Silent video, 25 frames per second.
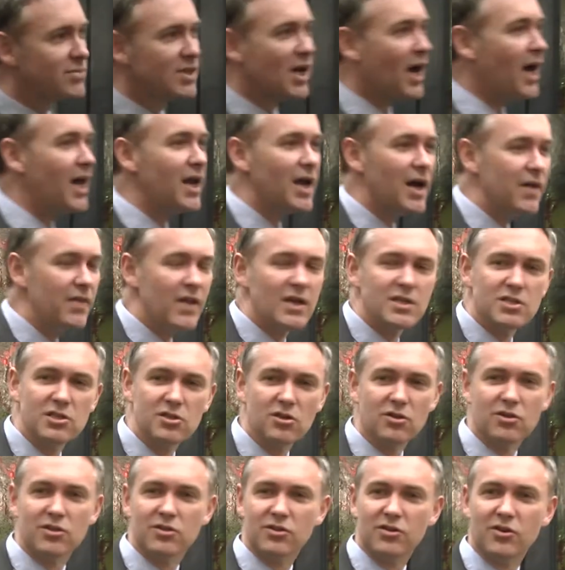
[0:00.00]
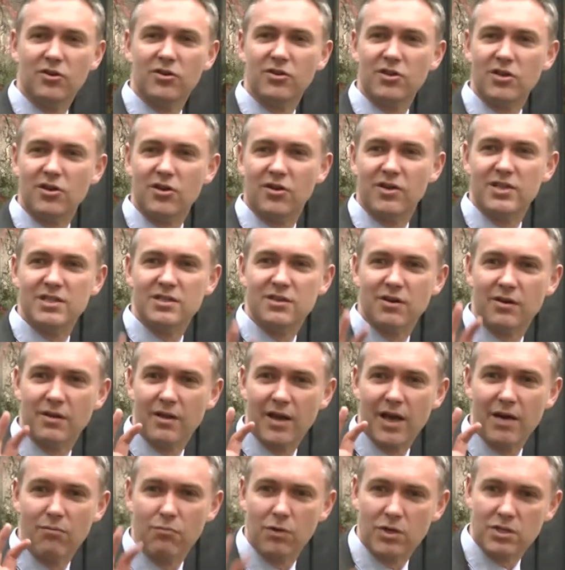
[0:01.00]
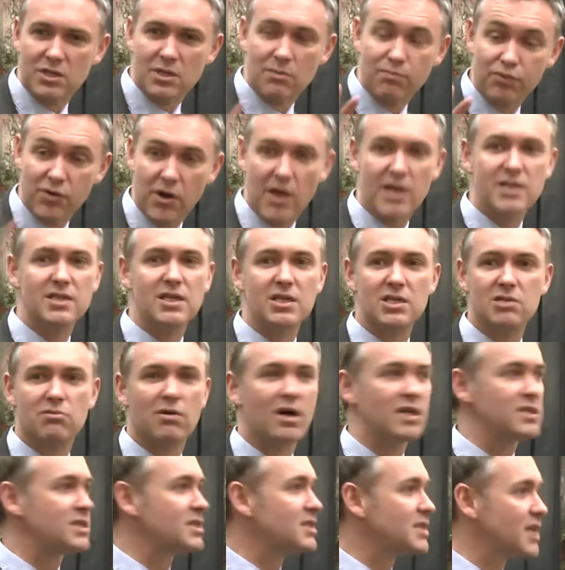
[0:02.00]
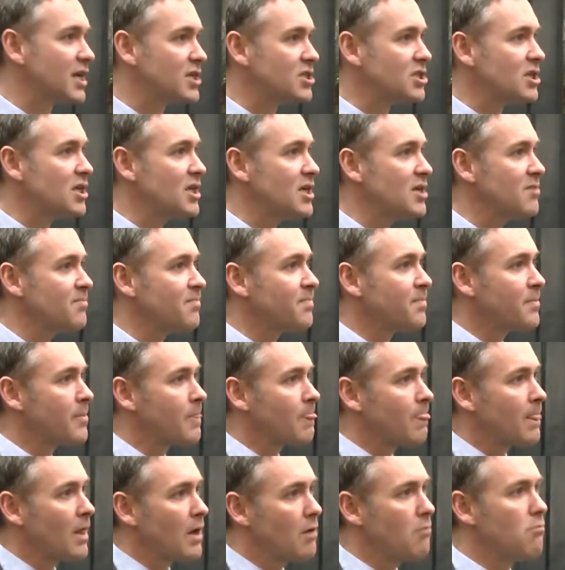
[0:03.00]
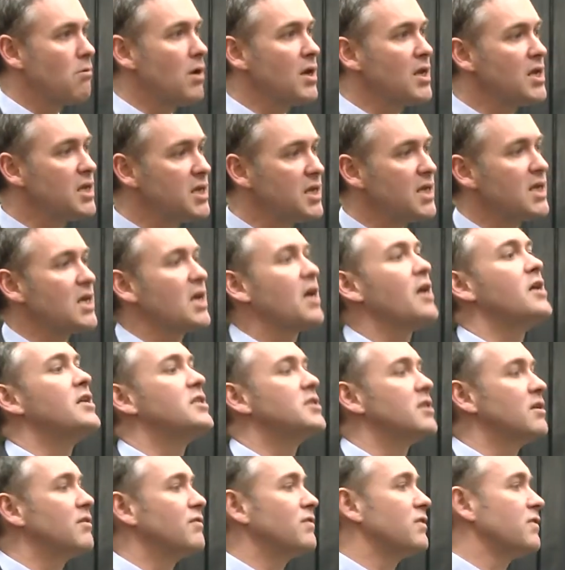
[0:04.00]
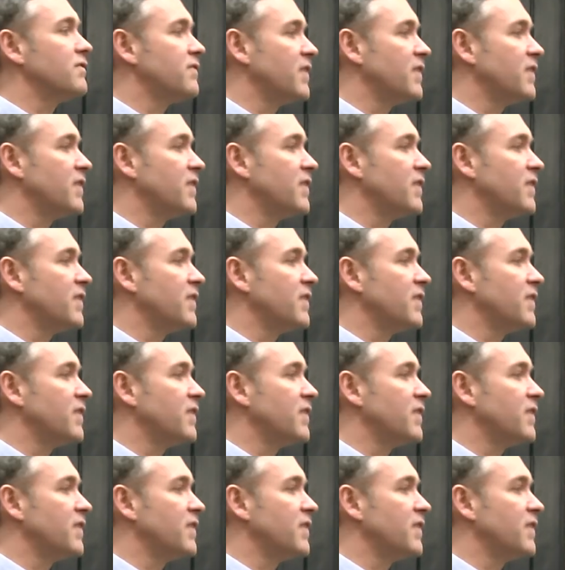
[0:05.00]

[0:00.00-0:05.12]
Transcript: And that's not, you know, it's not... What's surprising to us is actually one indicator of the